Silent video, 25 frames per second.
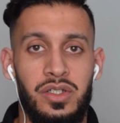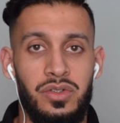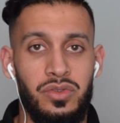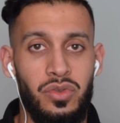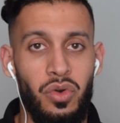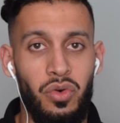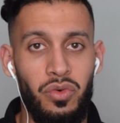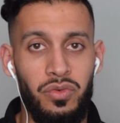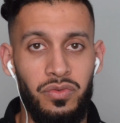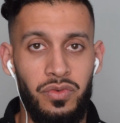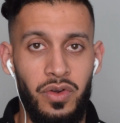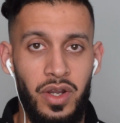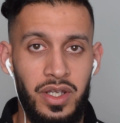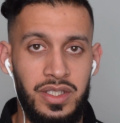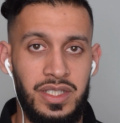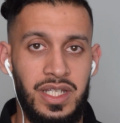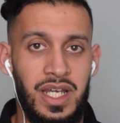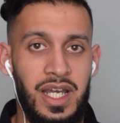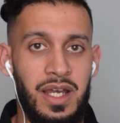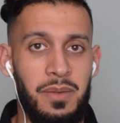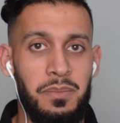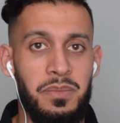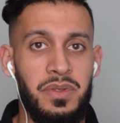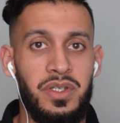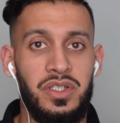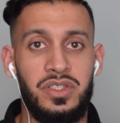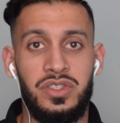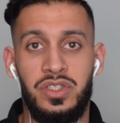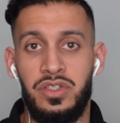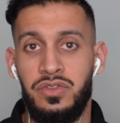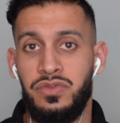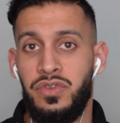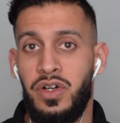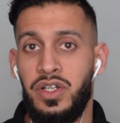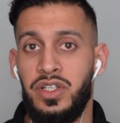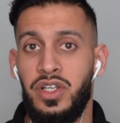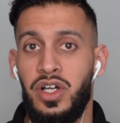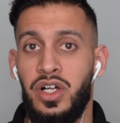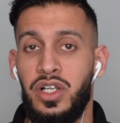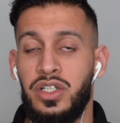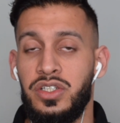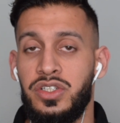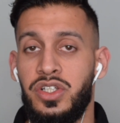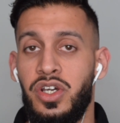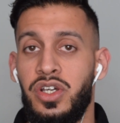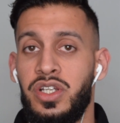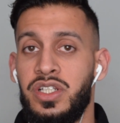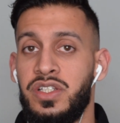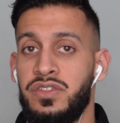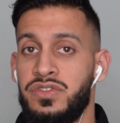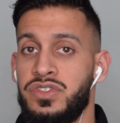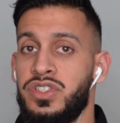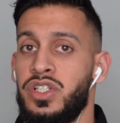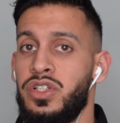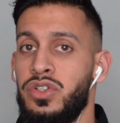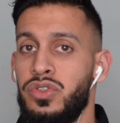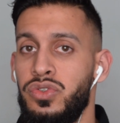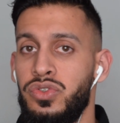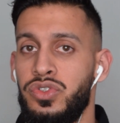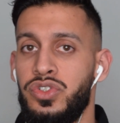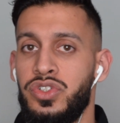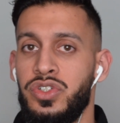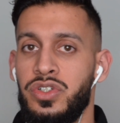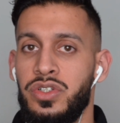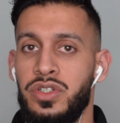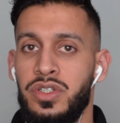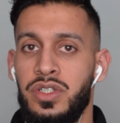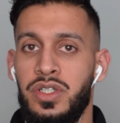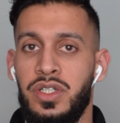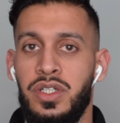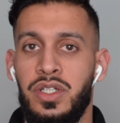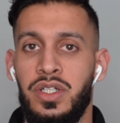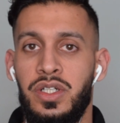Go find the happiness, just find an alternative solution.